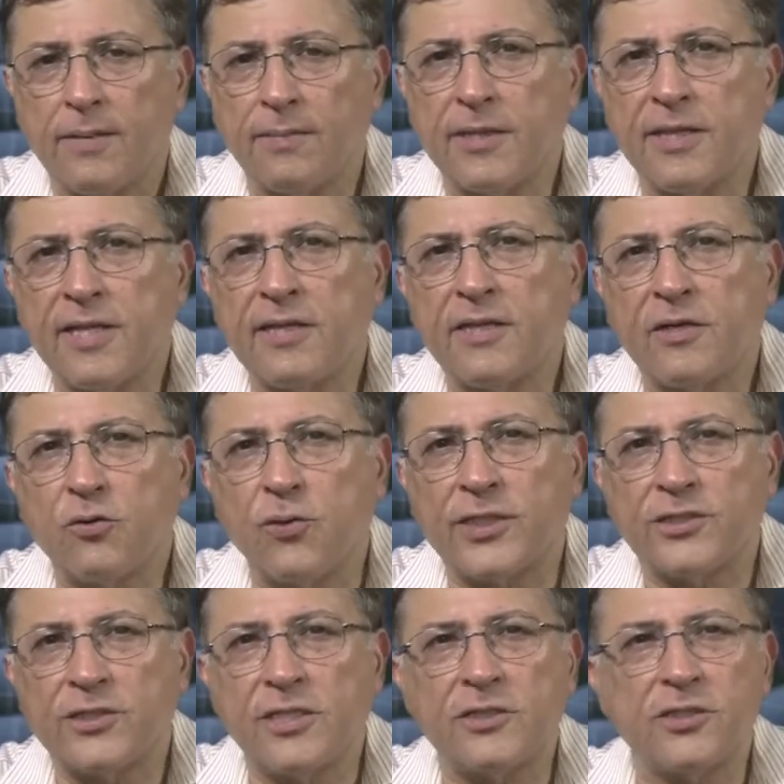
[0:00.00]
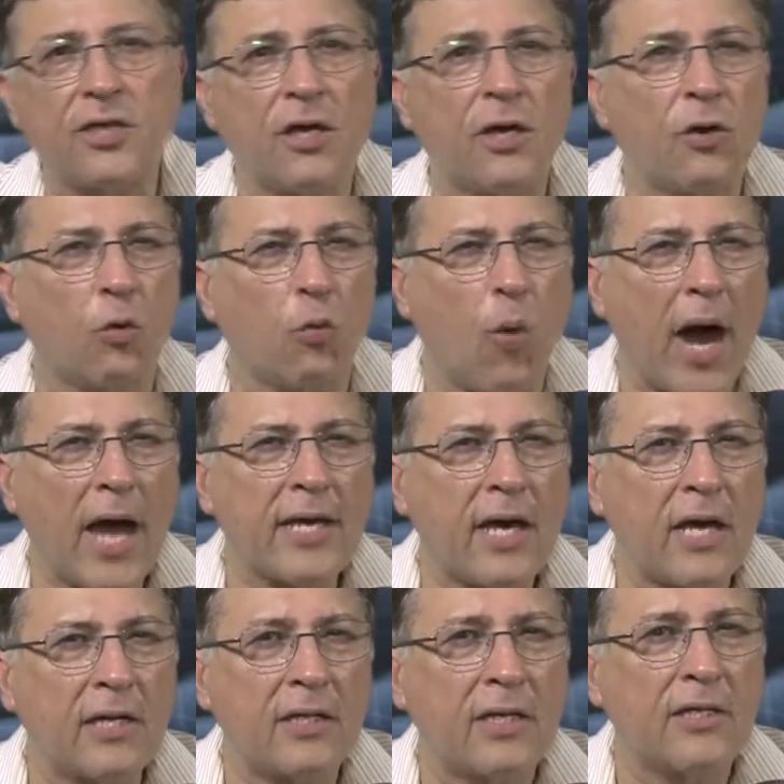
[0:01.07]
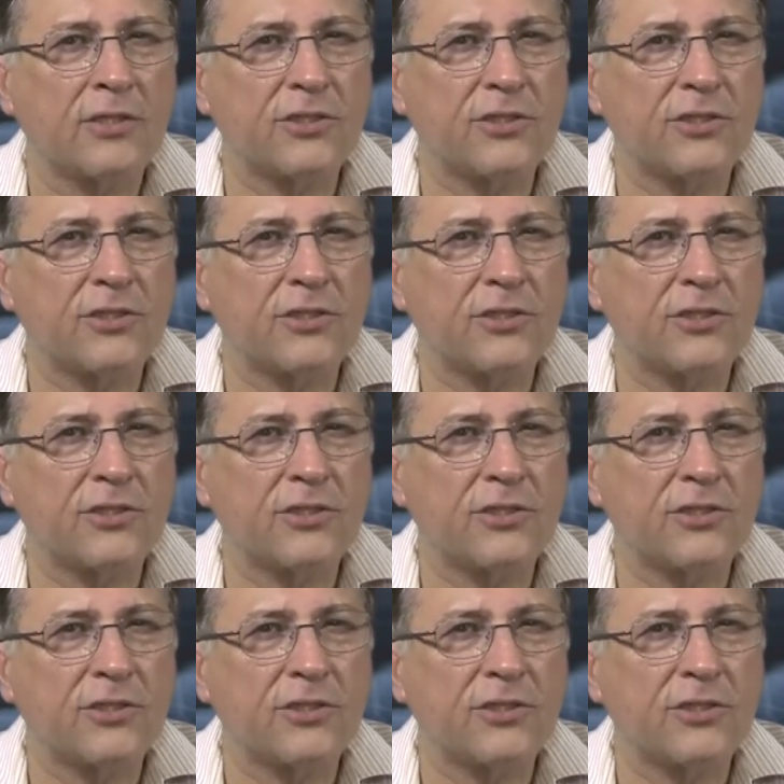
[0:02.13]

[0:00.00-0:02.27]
But then the question is, why are